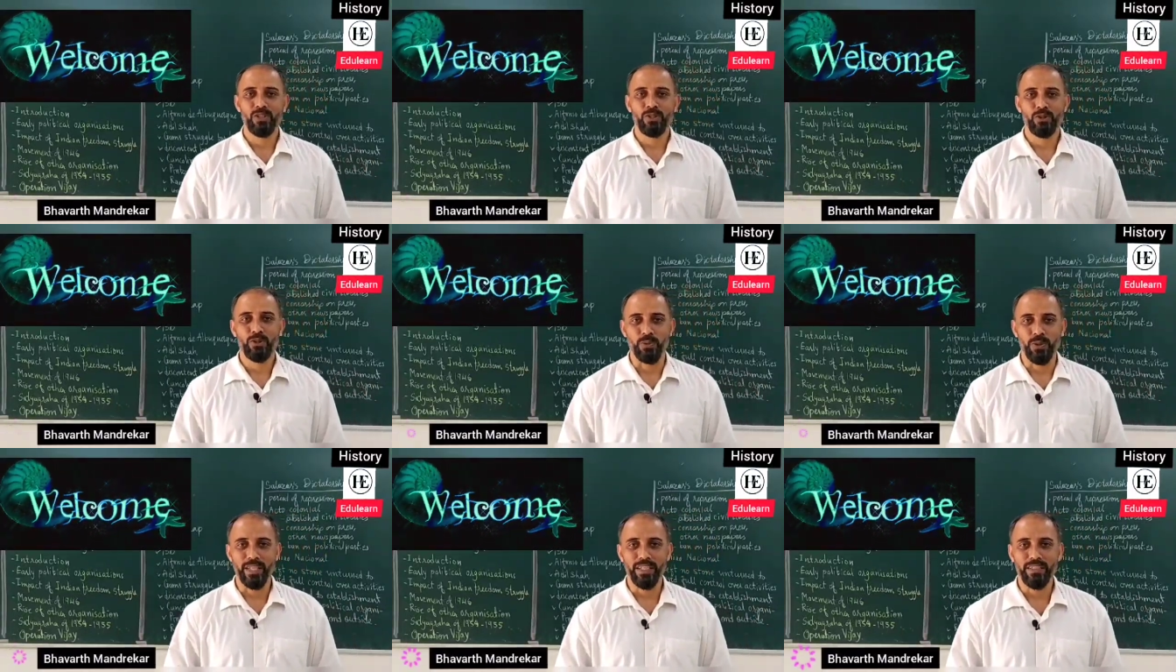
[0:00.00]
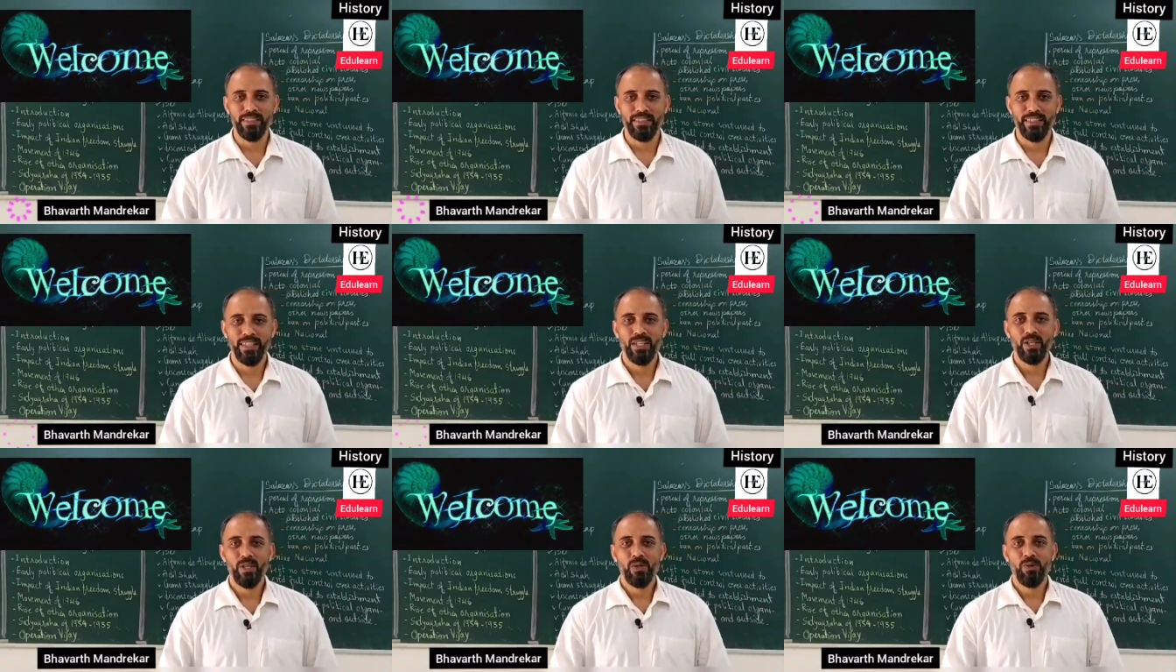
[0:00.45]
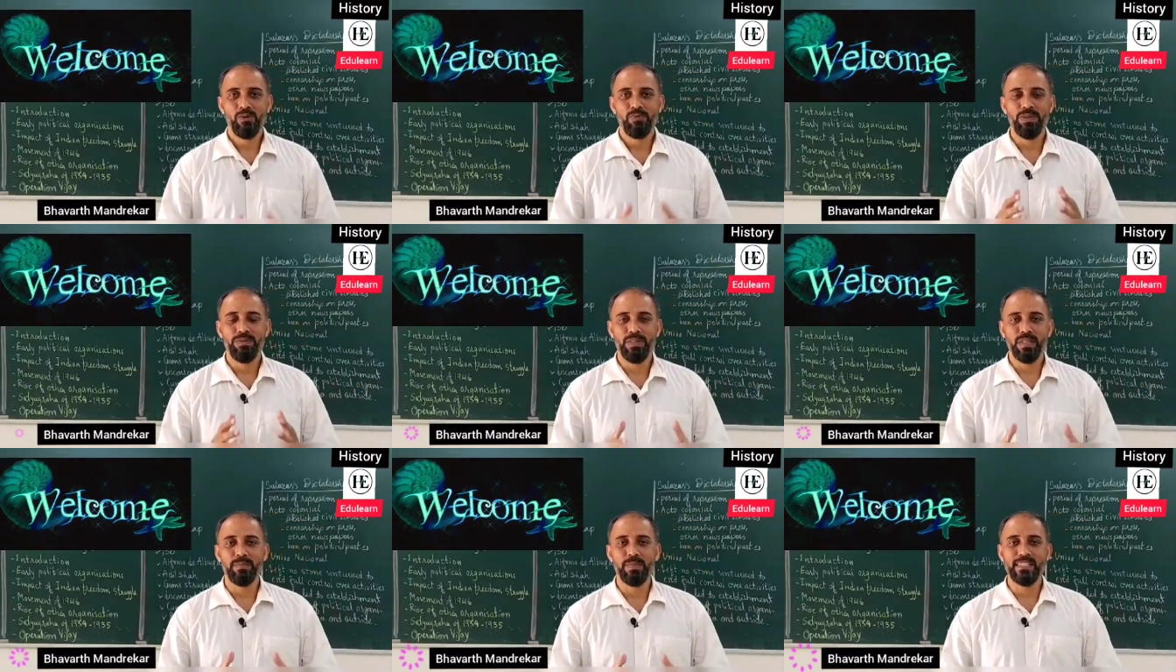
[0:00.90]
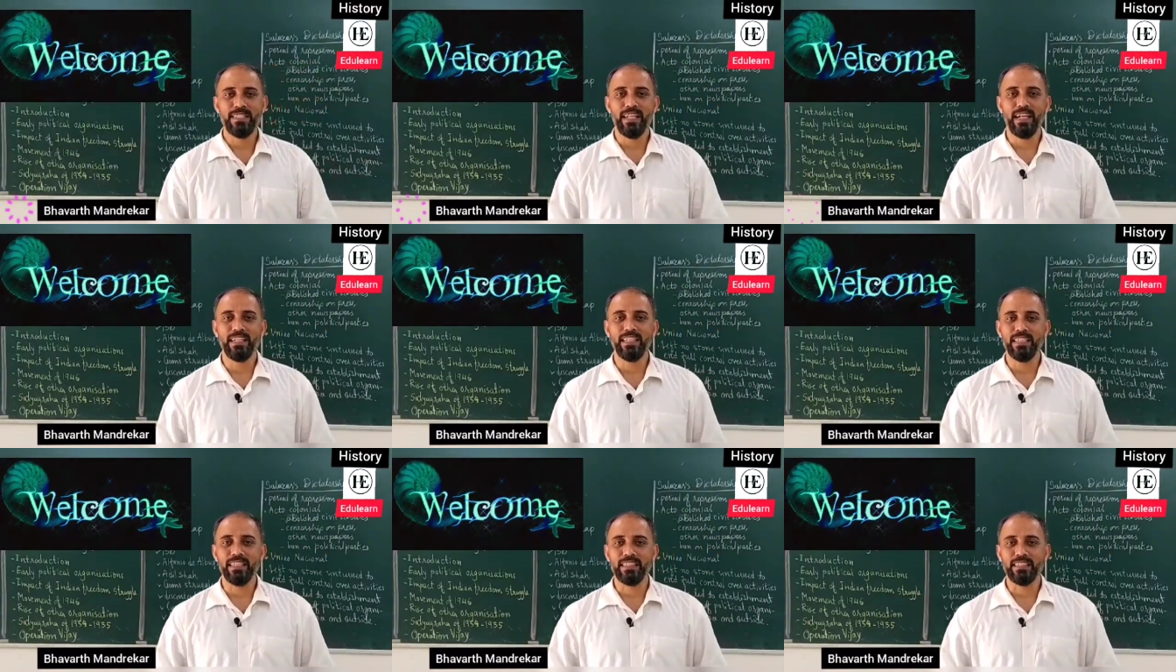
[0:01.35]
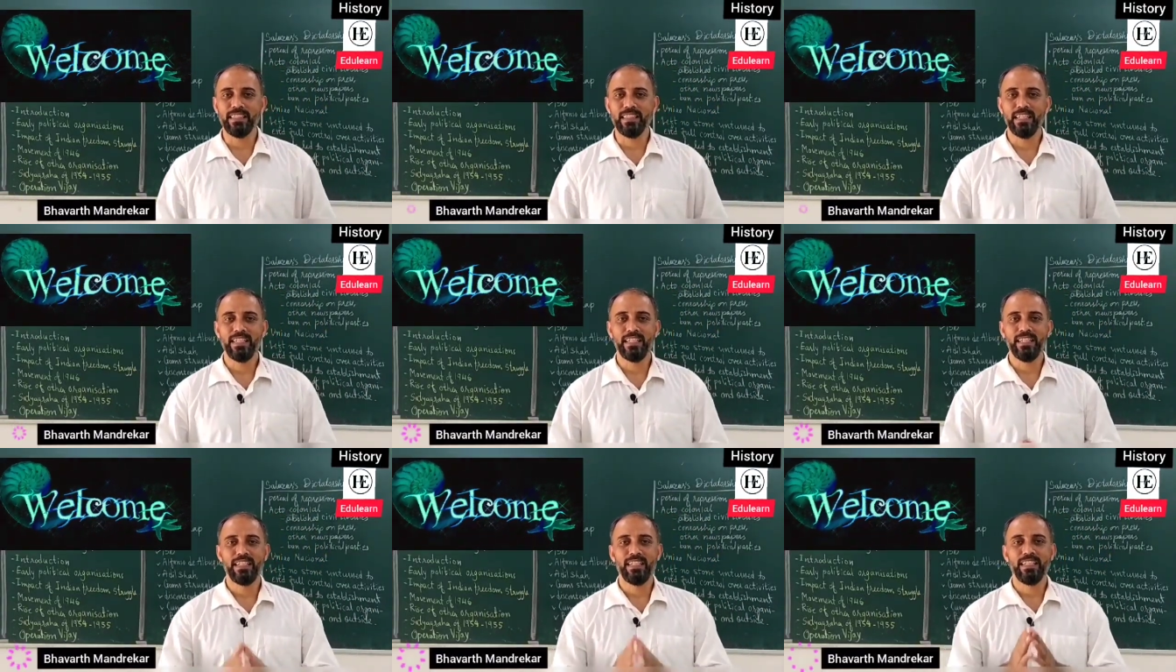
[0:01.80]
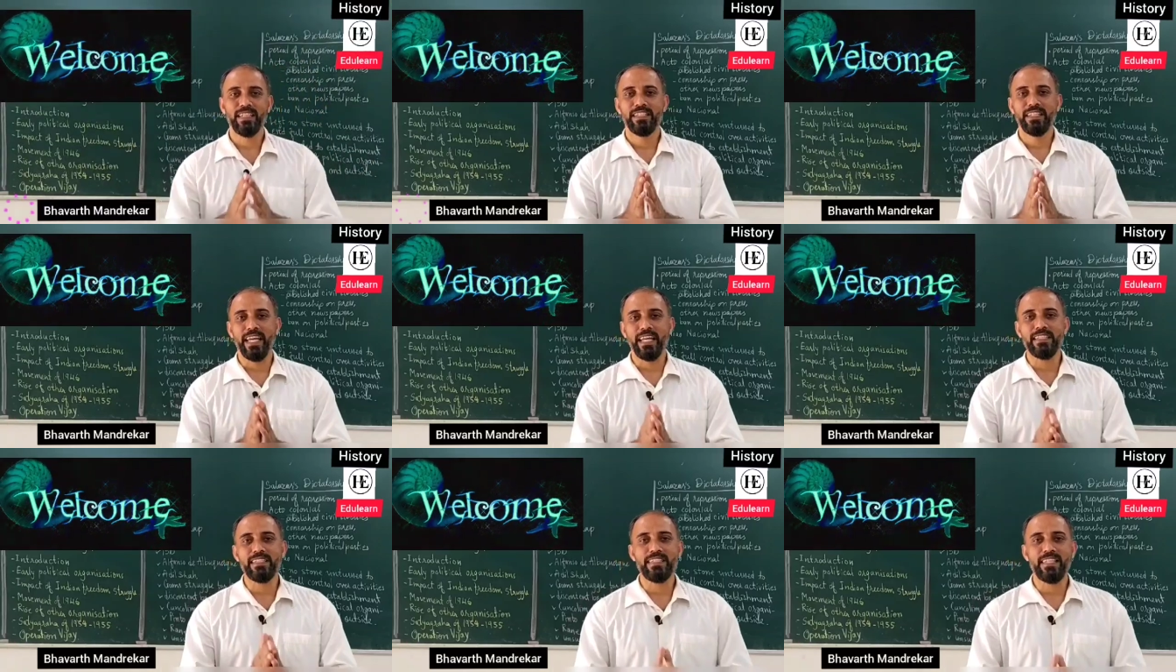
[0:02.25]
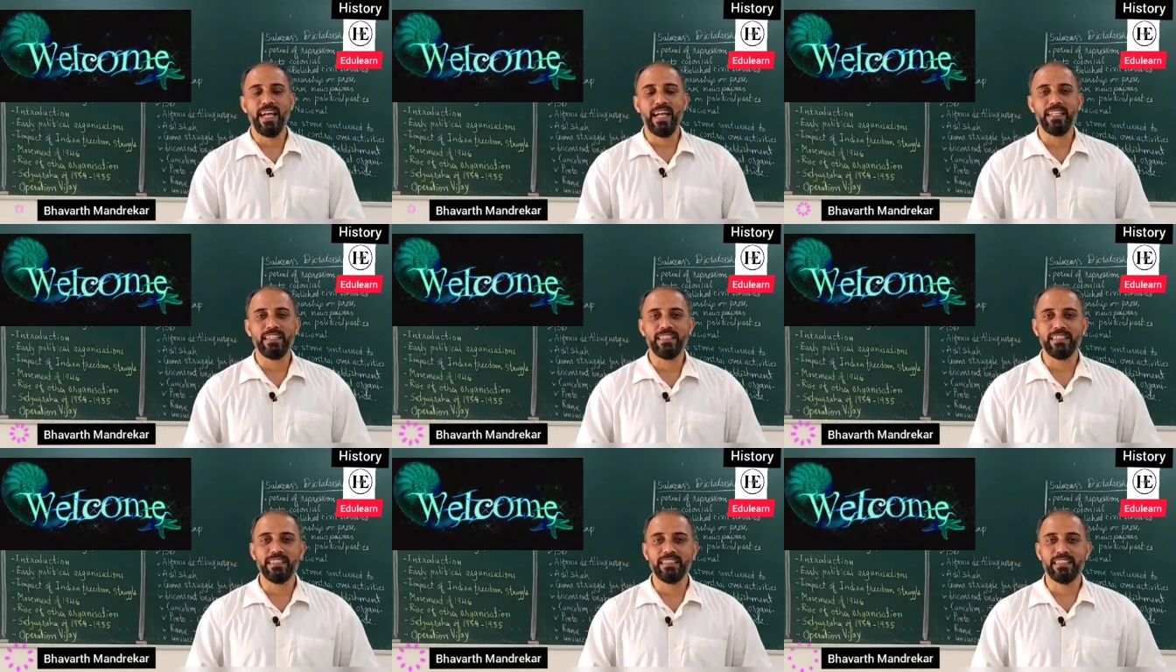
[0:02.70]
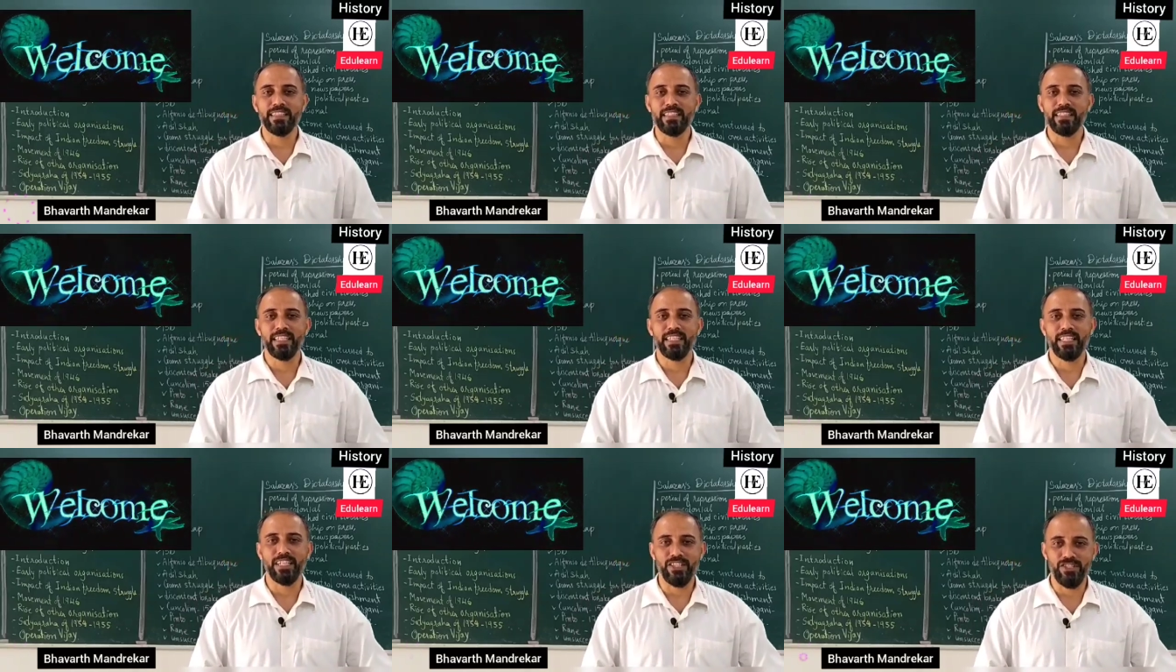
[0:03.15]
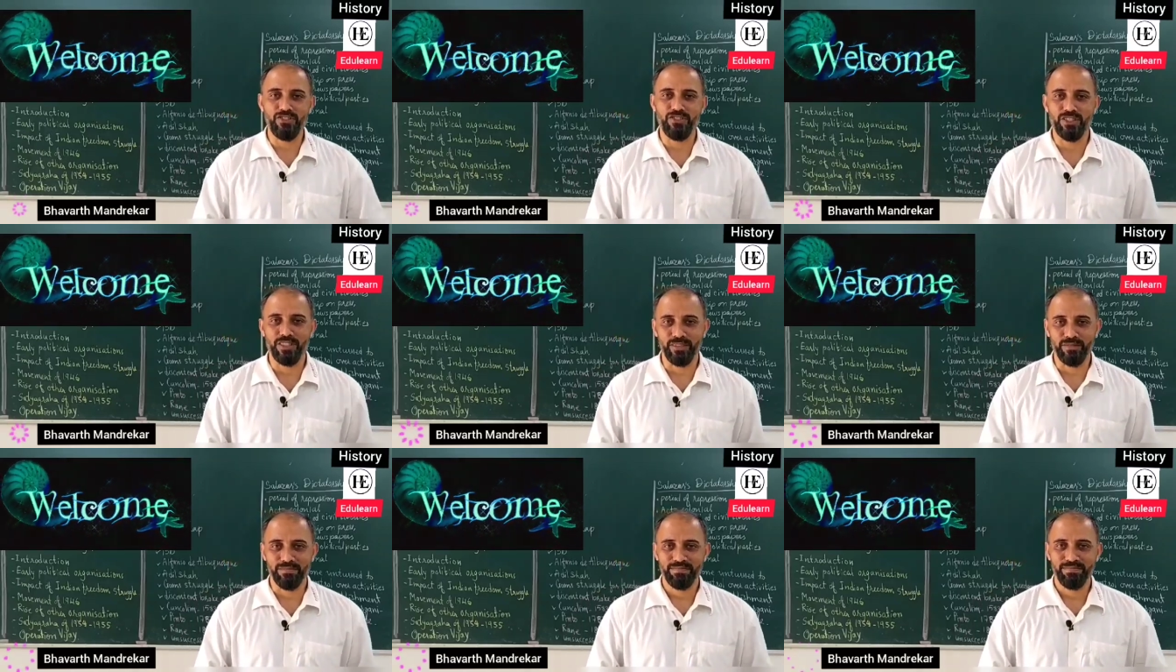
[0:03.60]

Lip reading: Today we will be studying 10th standard history.